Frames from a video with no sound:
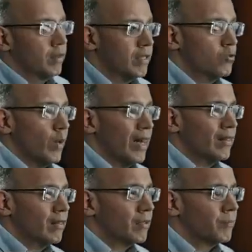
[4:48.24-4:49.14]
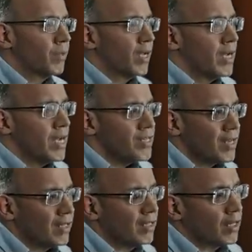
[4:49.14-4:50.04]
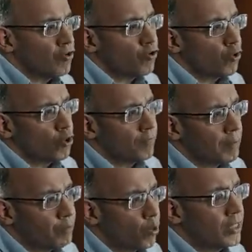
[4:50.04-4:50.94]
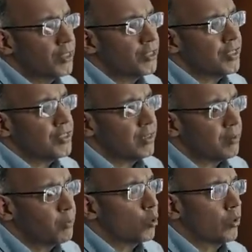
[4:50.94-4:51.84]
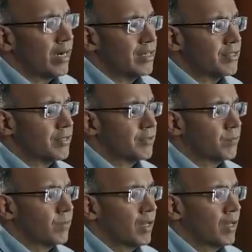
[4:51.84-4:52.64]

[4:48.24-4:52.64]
This wealth is under the control of the politicians and the bureaucrats.